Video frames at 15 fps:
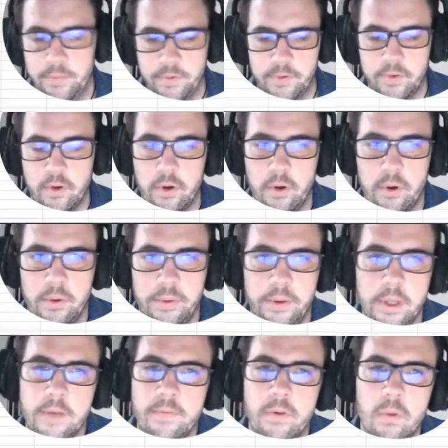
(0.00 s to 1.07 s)
So
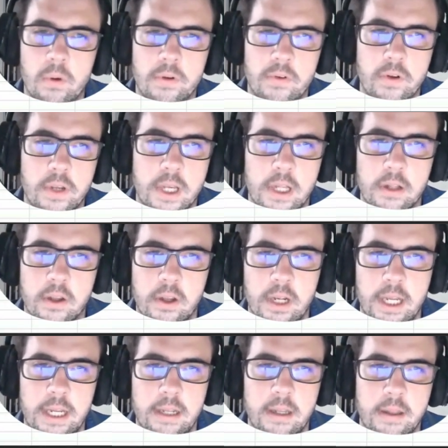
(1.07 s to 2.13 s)
if you want to
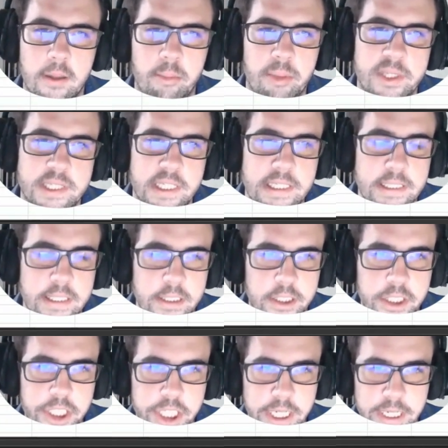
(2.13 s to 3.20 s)
calculate the percentage
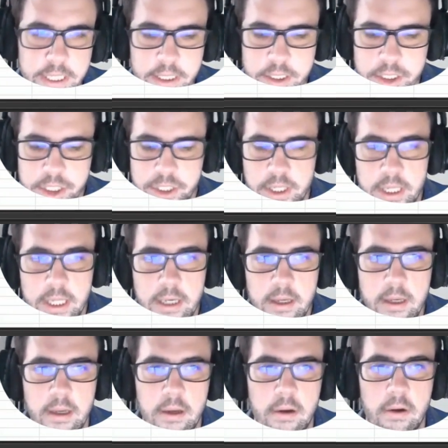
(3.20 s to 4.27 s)
change there
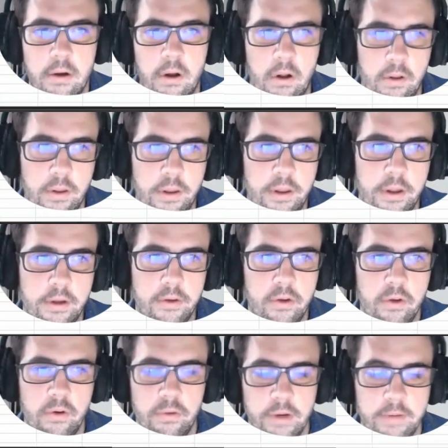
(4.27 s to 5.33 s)
on the
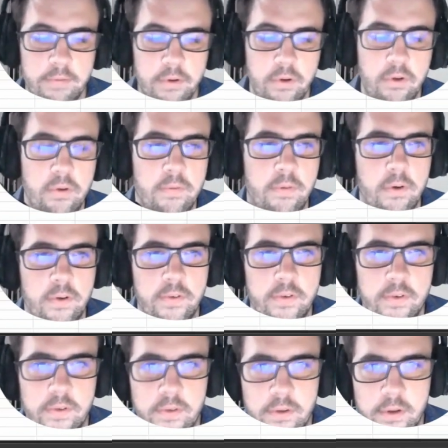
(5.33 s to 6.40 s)
new revenue
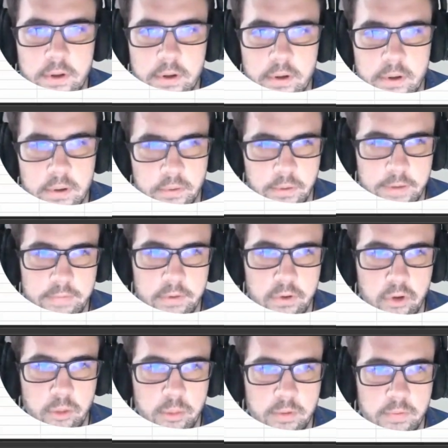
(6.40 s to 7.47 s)
versus the
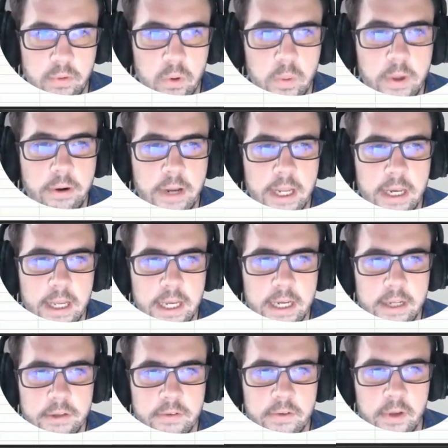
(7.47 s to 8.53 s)
revenue before we ran
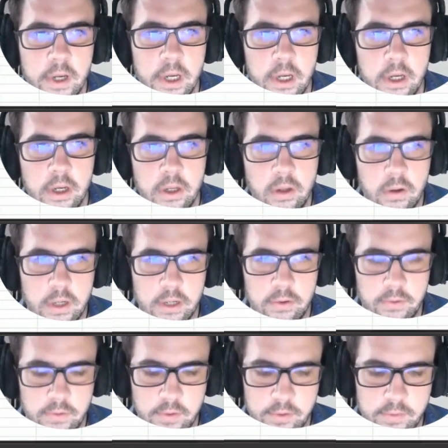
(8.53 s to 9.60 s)
ads, you can
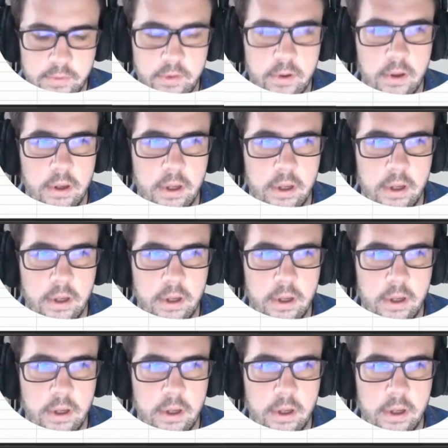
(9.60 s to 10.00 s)
just